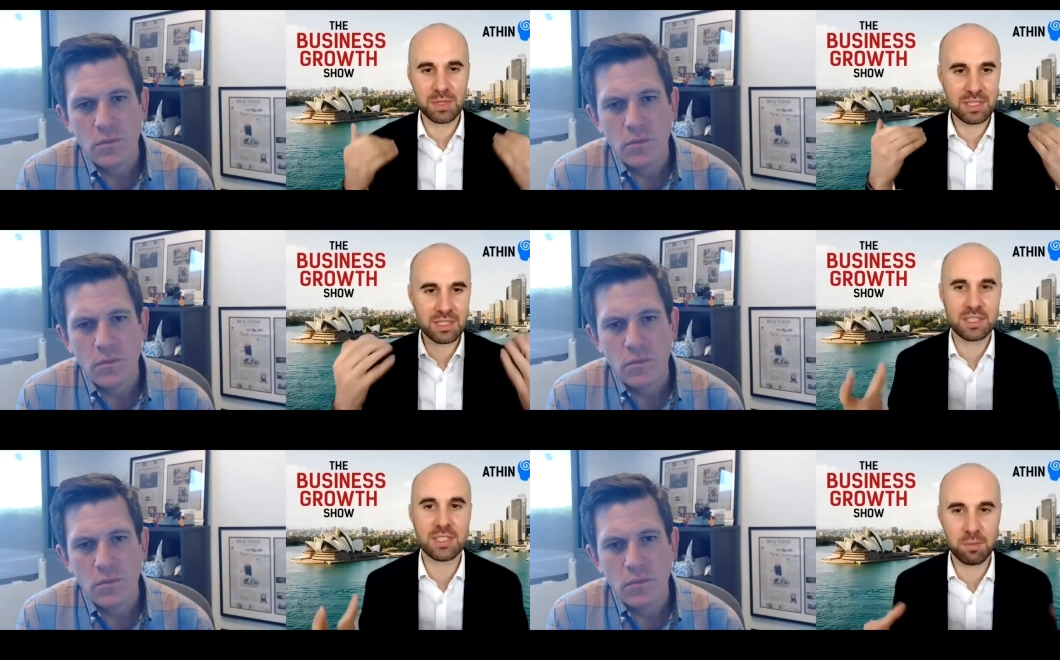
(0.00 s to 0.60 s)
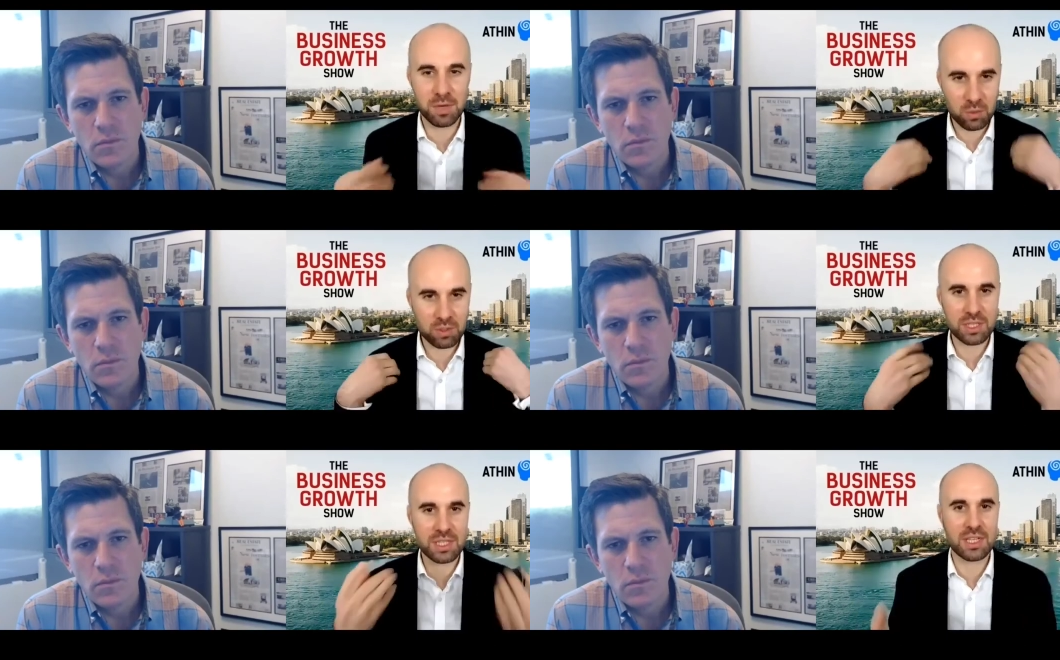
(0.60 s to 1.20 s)
Speaker 1: but let's say somebody
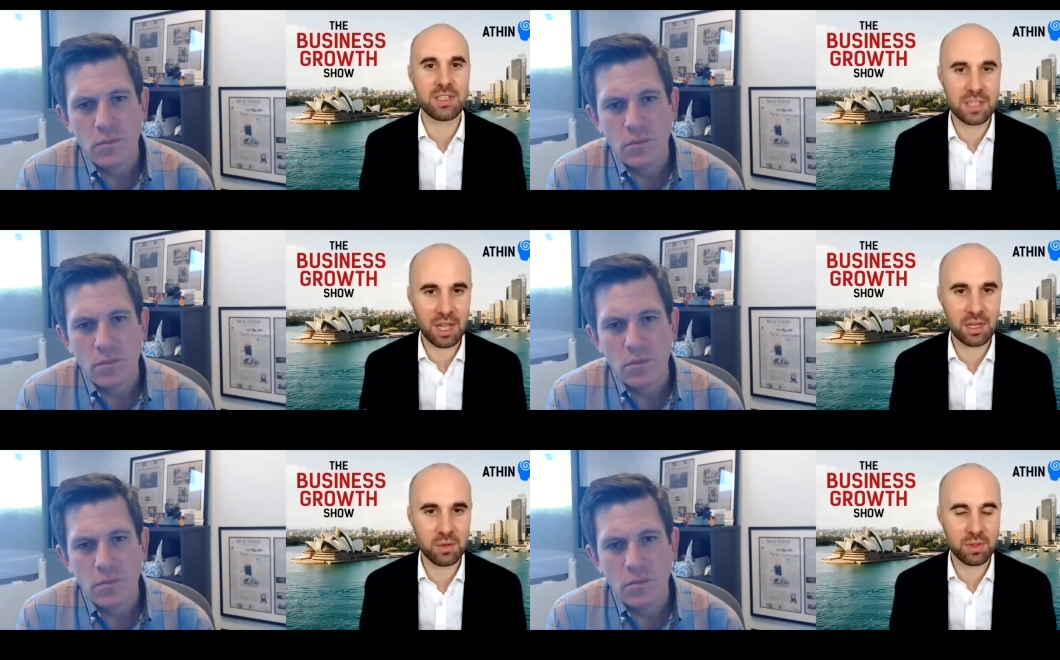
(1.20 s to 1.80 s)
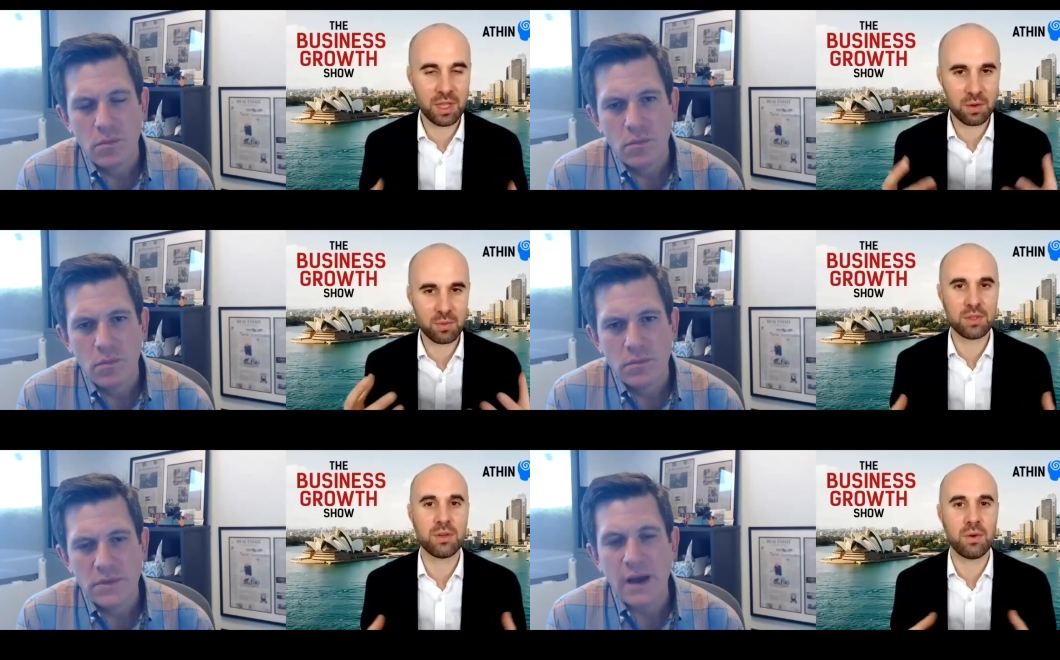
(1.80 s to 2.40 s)
wanted to get started with
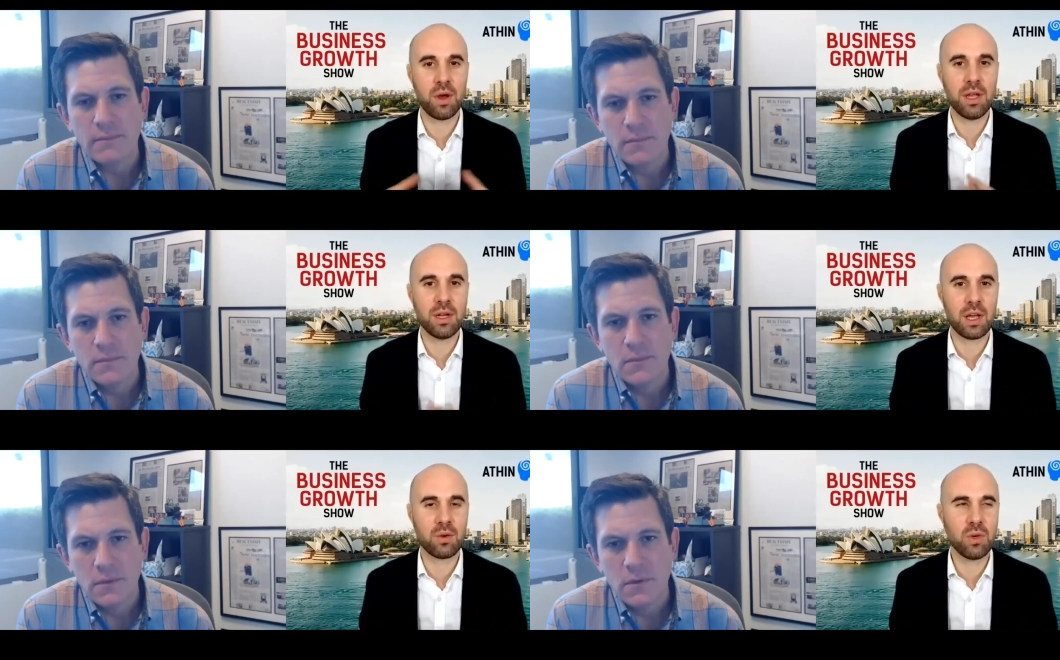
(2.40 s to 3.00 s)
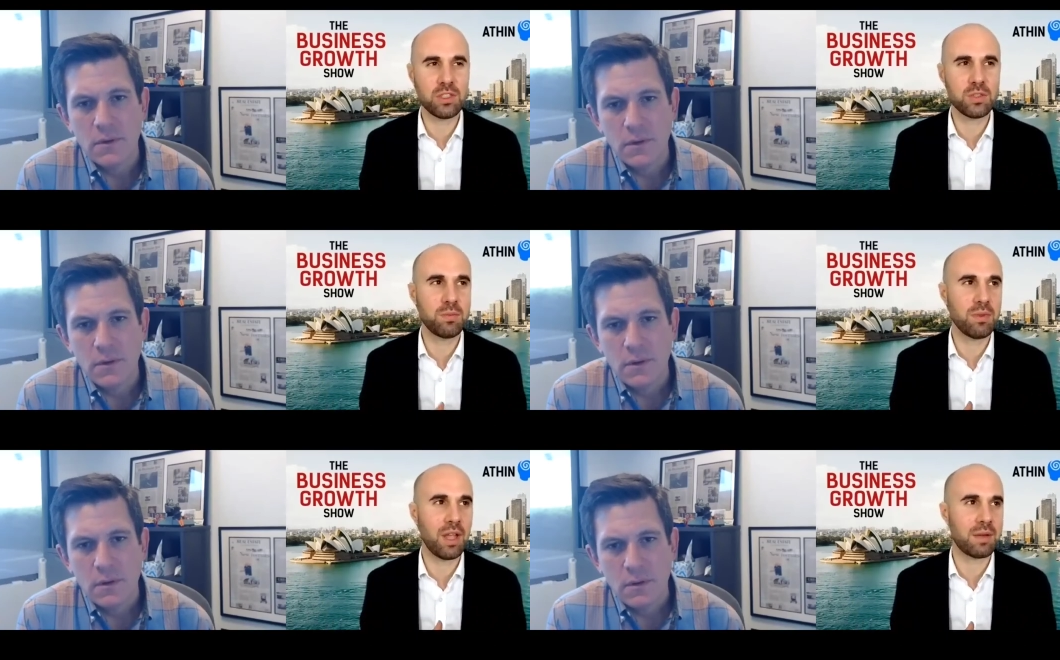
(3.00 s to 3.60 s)
Handwrytten, yeah. right? Like
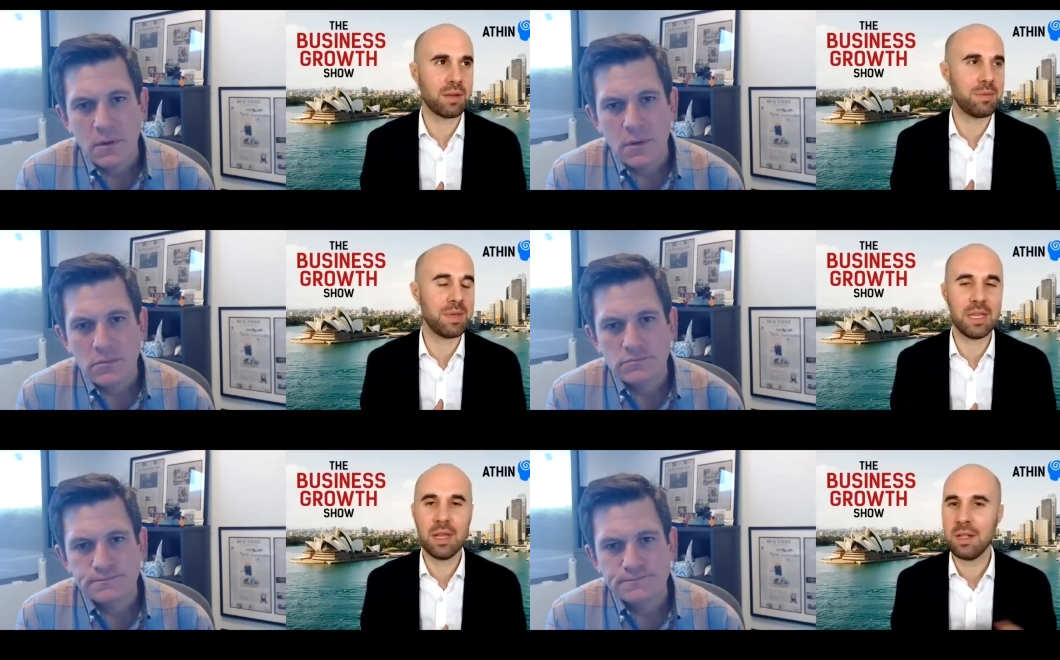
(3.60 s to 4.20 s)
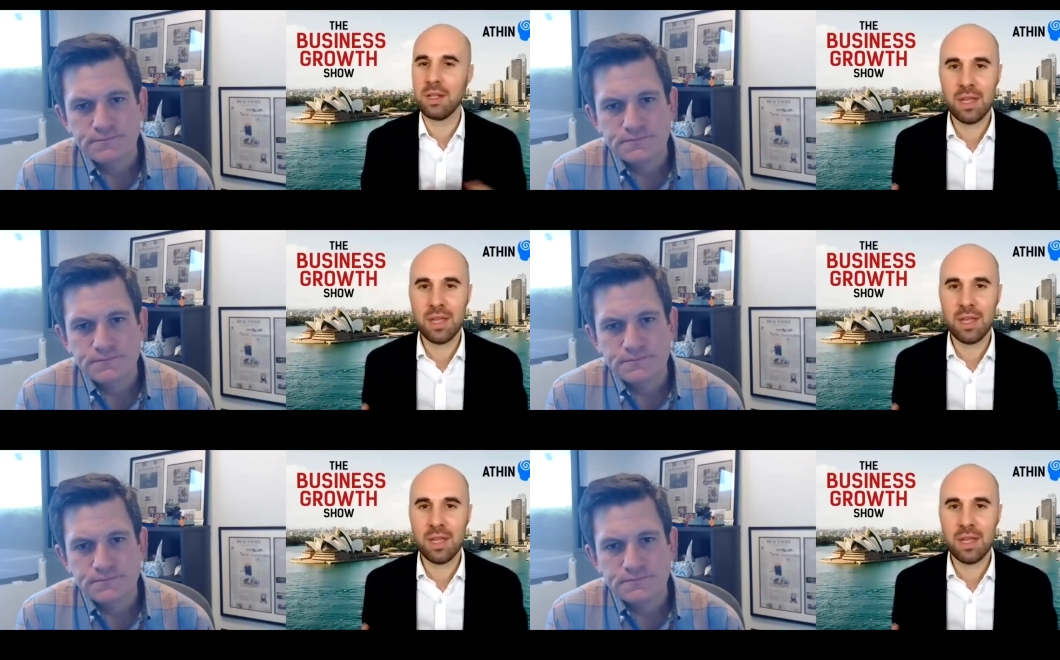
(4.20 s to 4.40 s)
what's like maybe